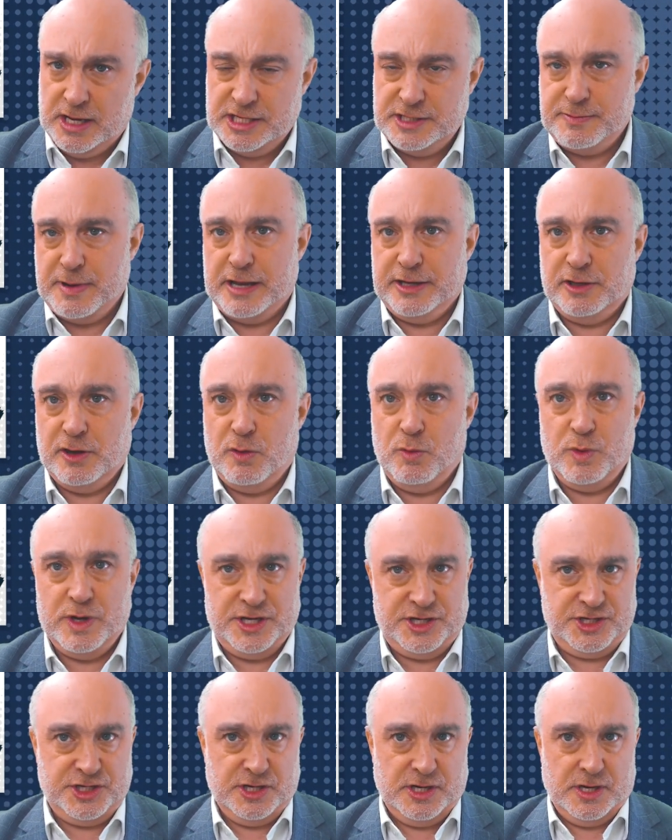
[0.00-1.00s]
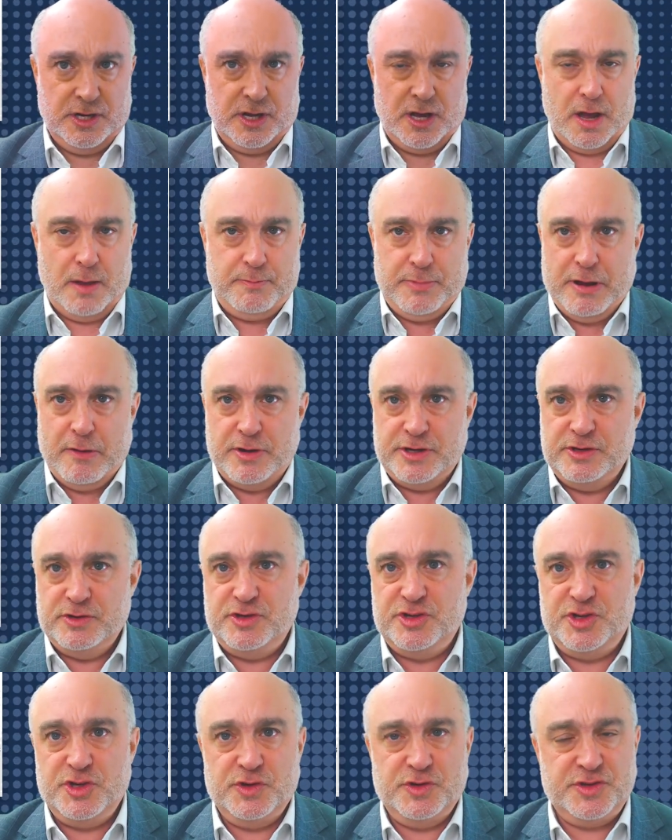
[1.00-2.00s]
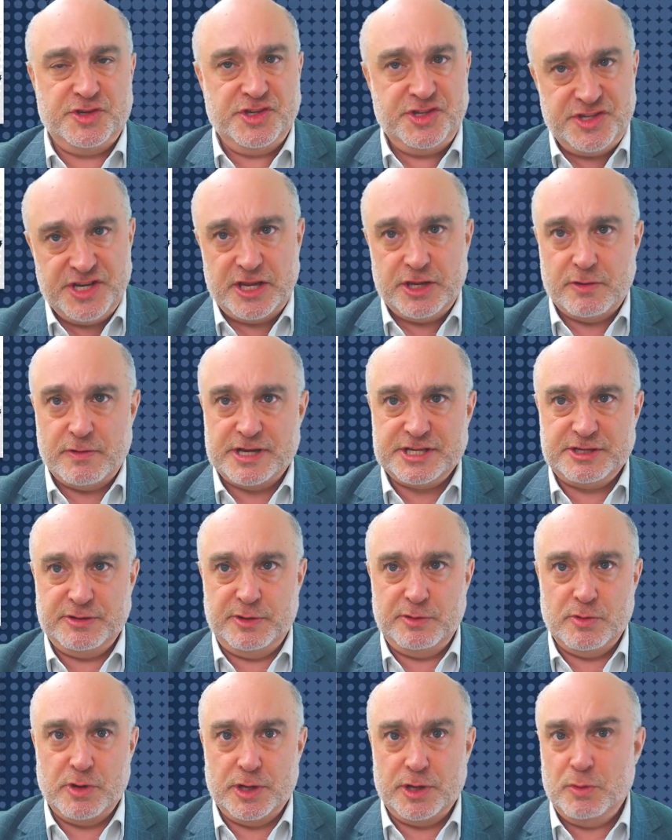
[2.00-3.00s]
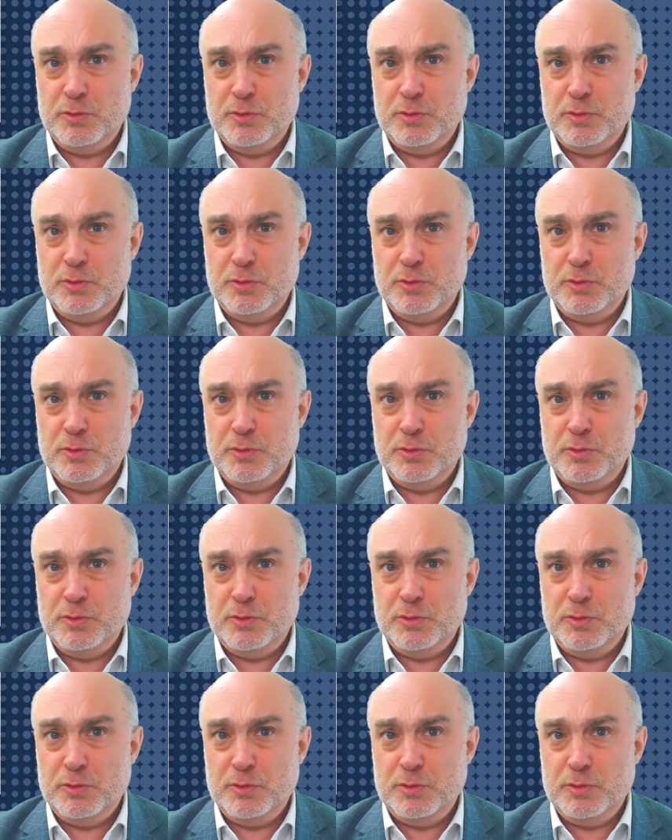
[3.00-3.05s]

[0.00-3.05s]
depending on which uh, period you choose to sit your SQE1.